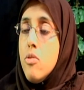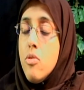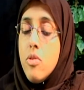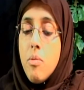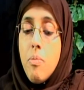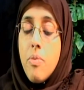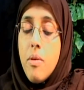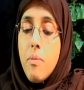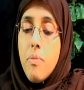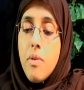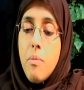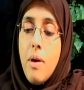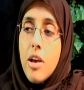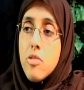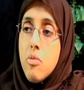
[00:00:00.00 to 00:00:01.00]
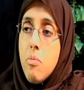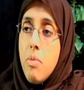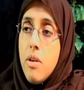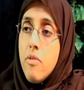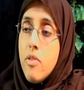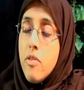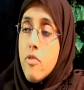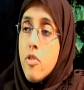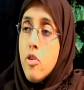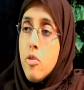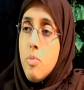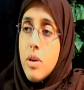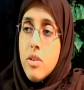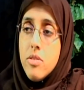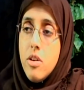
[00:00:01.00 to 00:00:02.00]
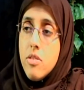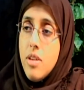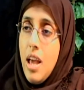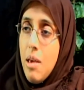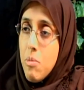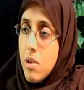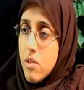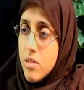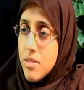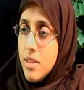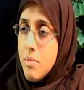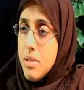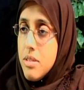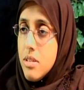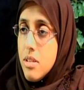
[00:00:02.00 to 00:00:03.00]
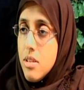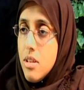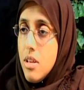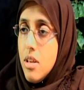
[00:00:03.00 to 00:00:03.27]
do the maximum benefit of good, because our time here is limited.